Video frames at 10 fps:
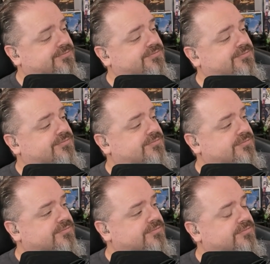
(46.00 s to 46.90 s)

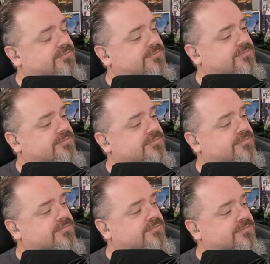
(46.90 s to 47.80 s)

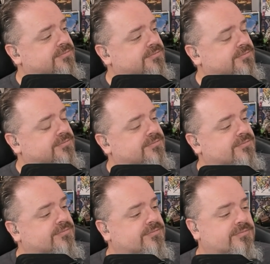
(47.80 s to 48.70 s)

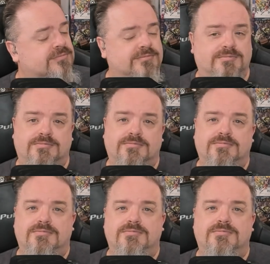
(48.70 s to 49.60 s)

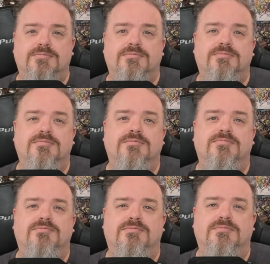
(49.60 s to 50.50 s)

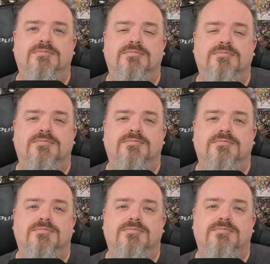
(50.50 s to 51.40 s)

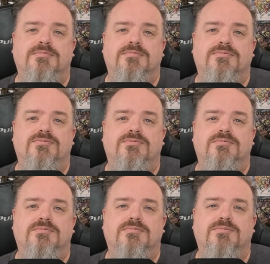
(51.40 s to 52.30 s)

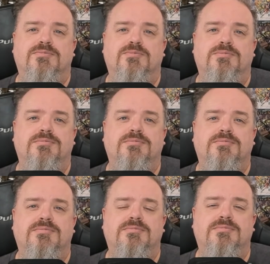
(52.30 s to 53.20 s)

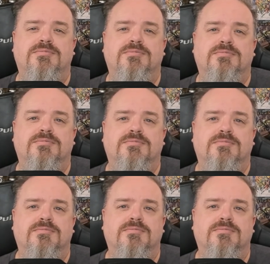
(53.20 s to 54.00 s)
(silent)